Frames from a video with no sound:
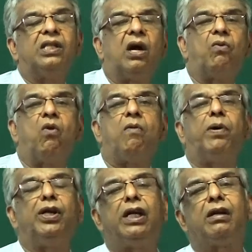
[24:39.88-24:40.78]
the
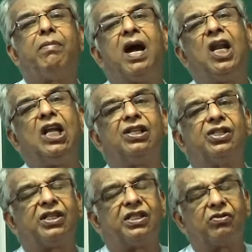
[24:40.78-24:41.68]
opening
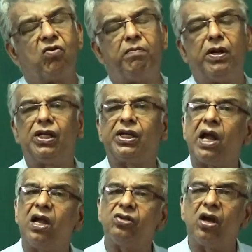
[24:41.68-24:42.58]
balances, opening
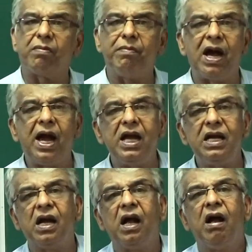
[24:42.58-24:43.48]
cash or
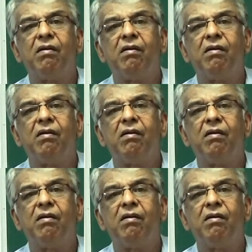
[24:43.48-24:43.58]
bank